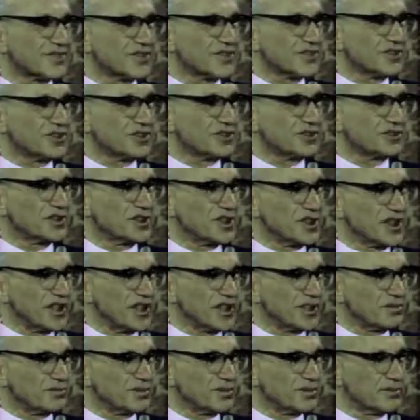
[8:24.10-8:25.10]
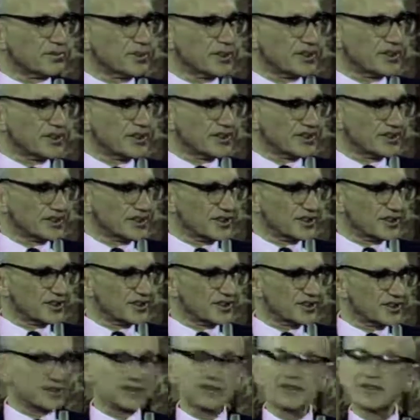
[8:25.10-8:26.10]
You are now permitted in the
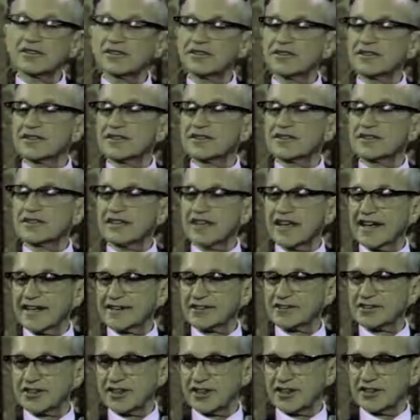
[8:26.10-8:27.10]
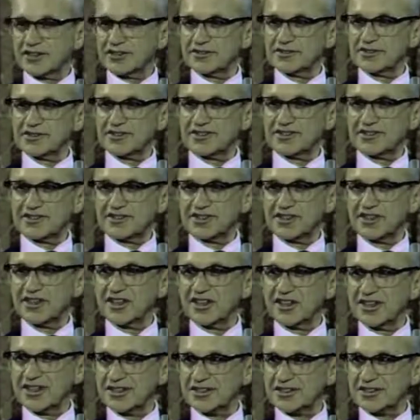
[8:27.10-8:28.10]
tax code to
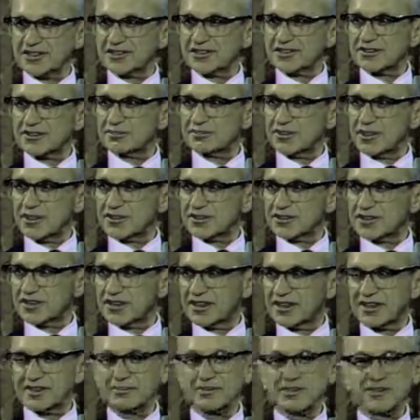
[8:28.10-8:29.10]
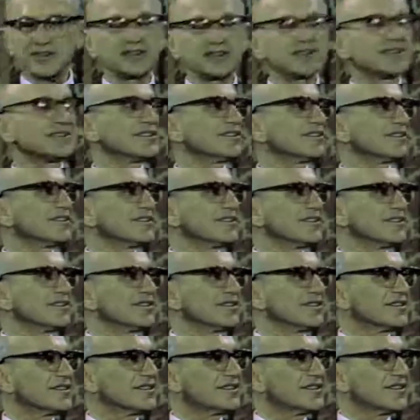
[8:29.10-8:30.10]
deduct a small sum
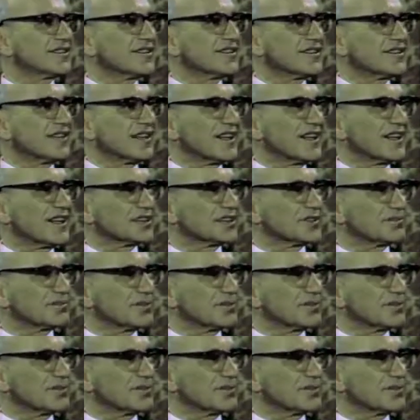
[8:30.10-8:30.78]
as a